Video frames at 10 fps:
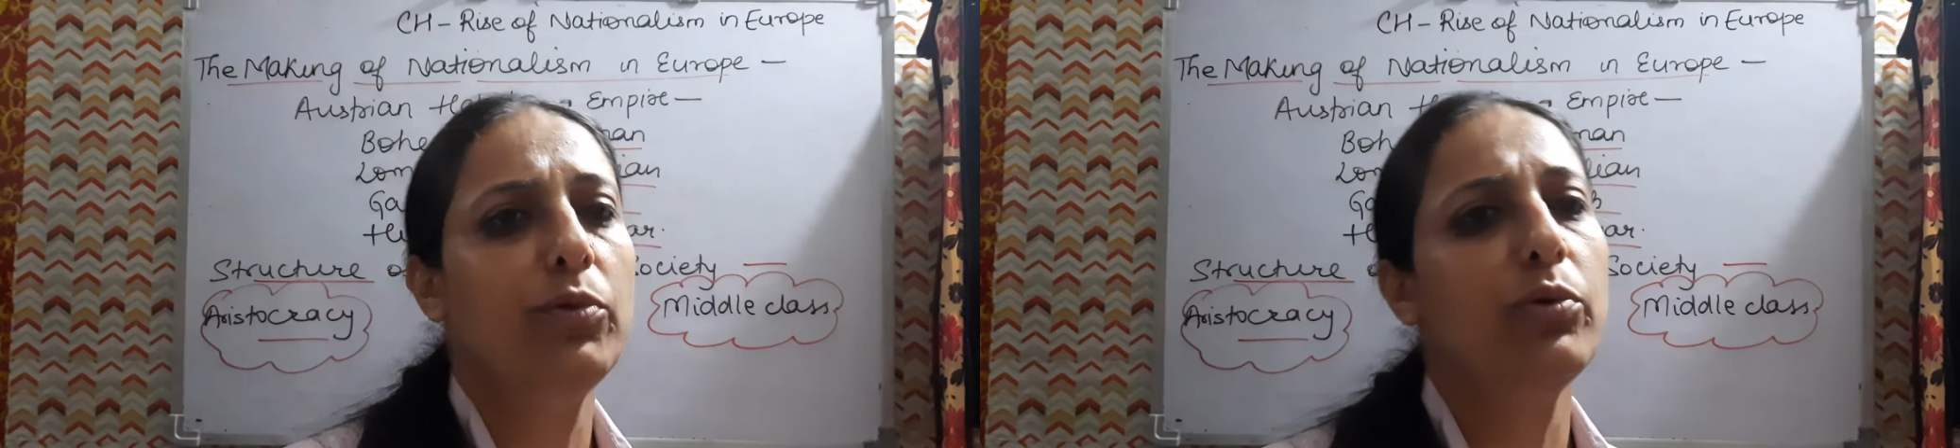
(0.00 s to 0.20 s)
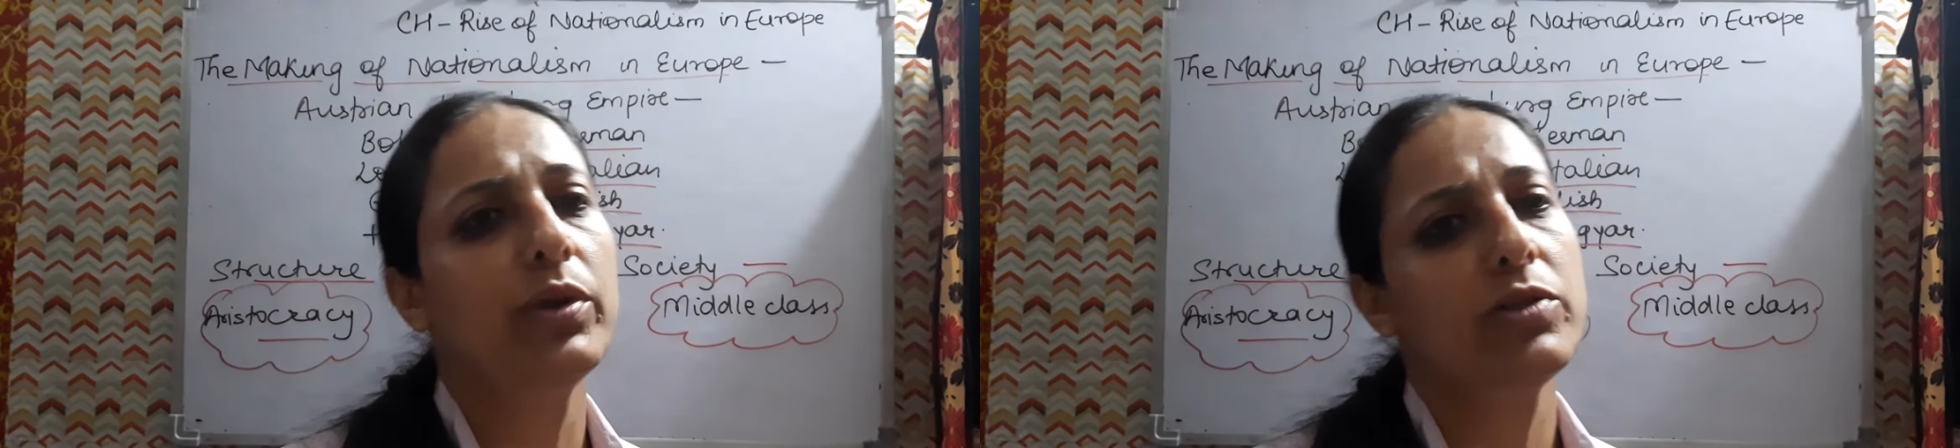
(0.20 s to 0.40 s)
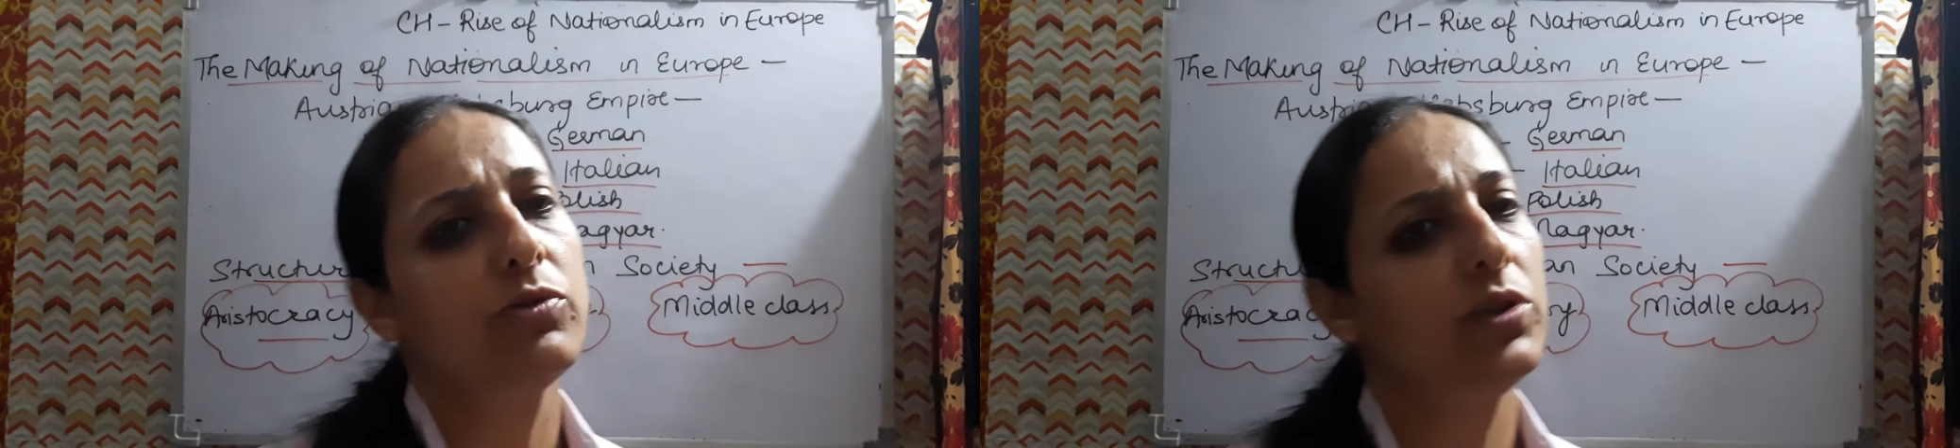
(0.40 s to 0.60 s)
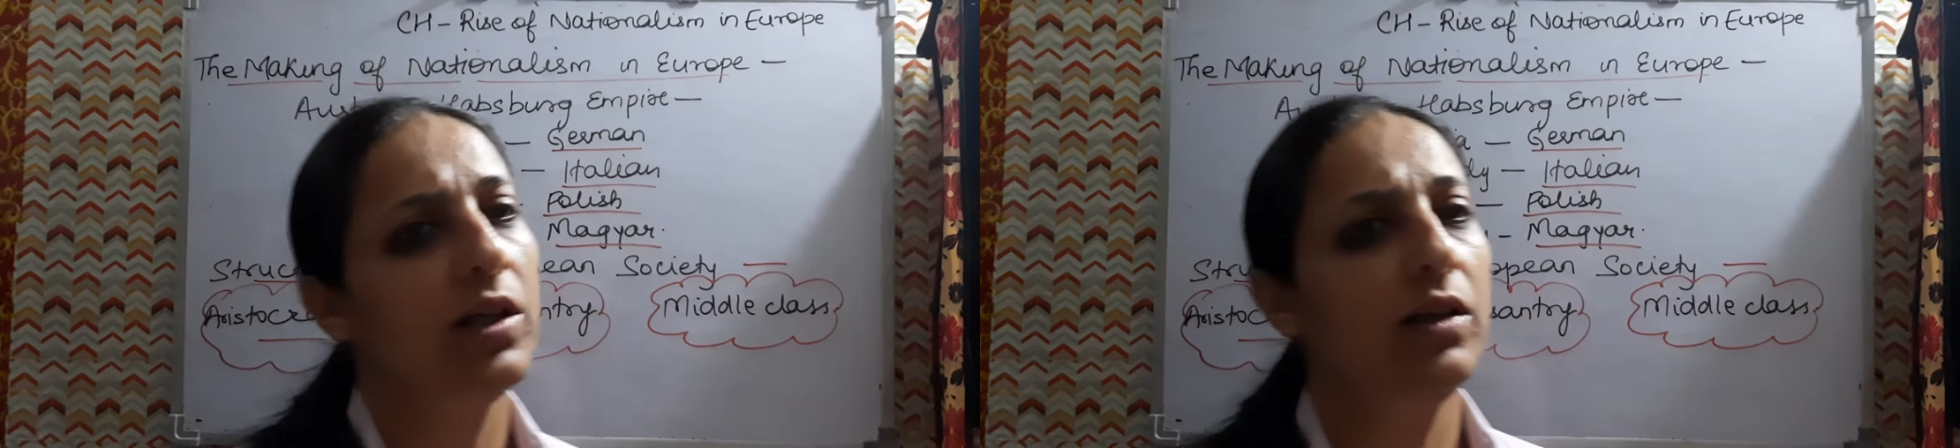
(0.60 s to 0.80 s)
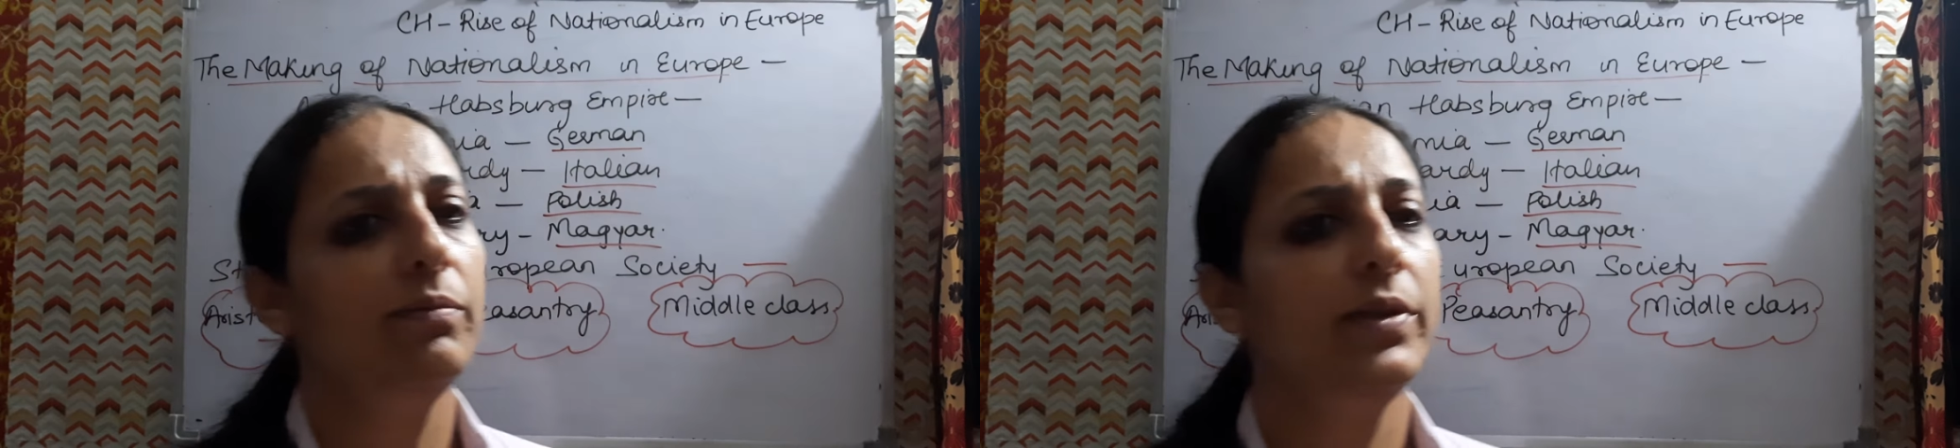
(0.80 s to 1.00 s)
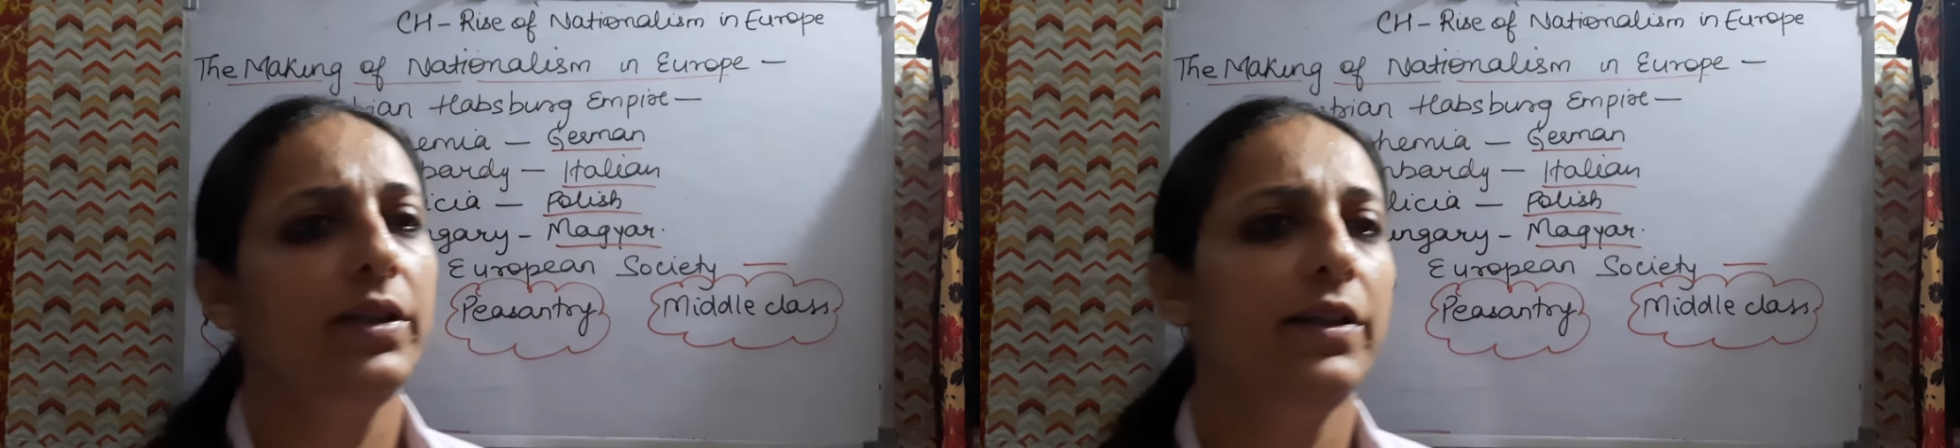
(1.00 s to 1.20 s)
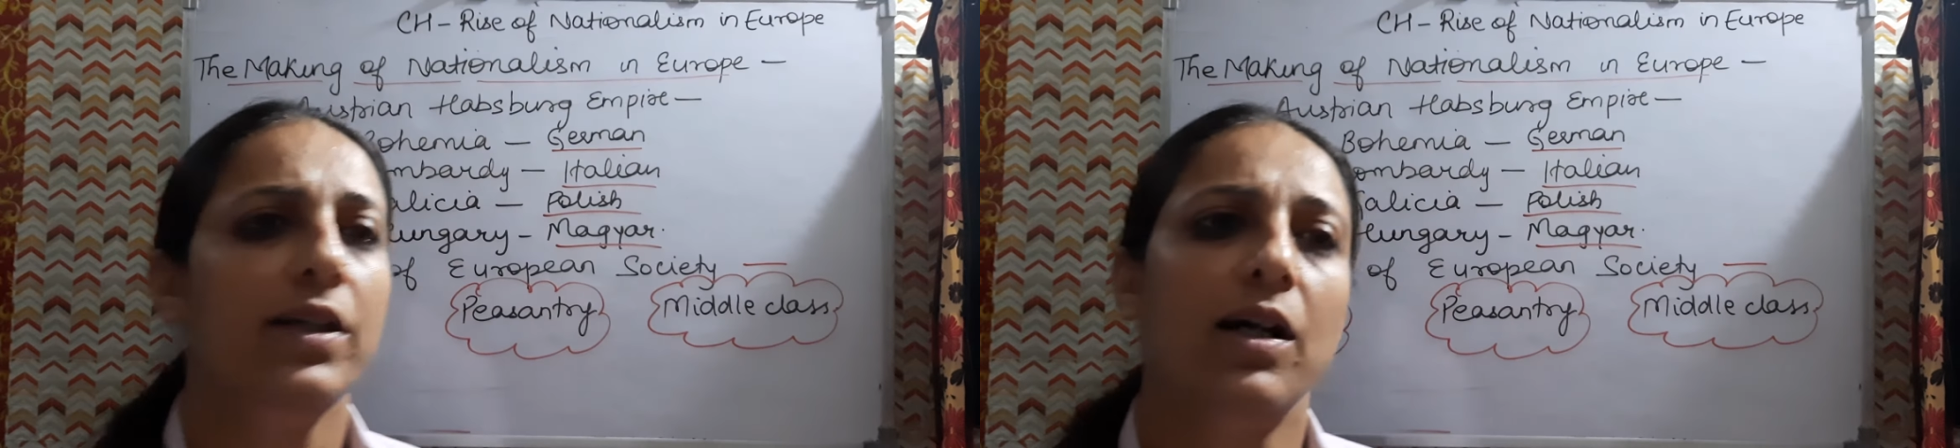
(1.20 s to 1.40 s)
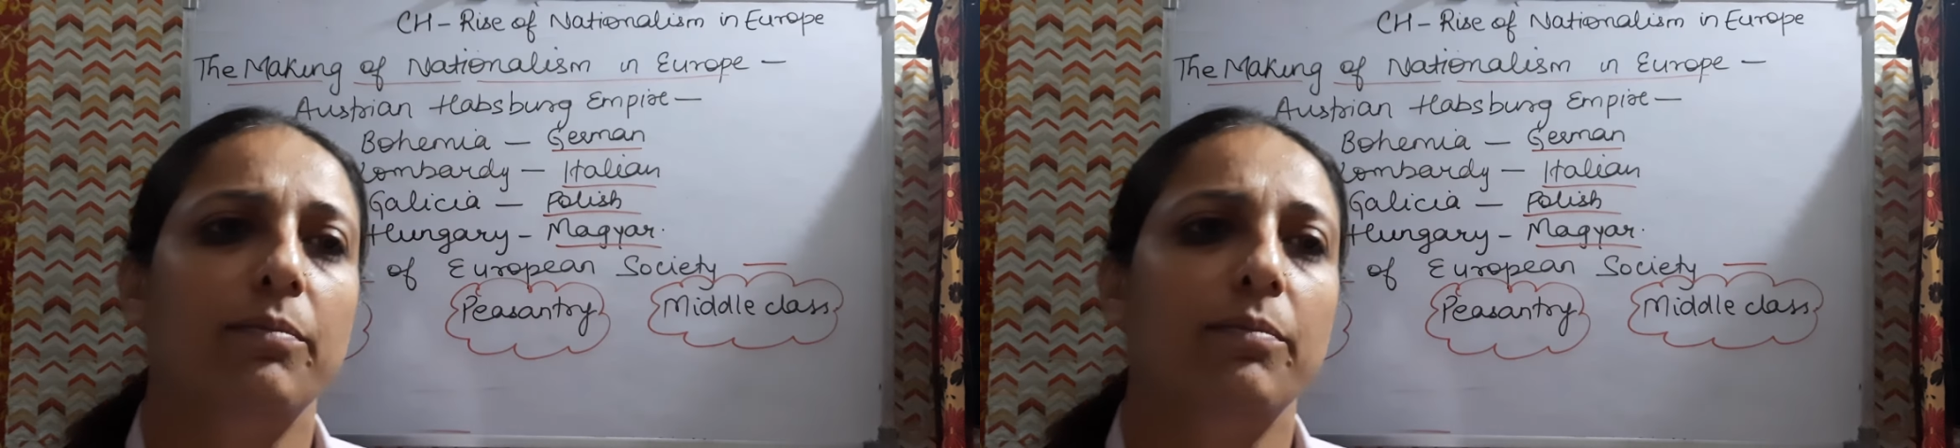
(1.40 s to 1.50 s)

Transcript: rural to the urban area,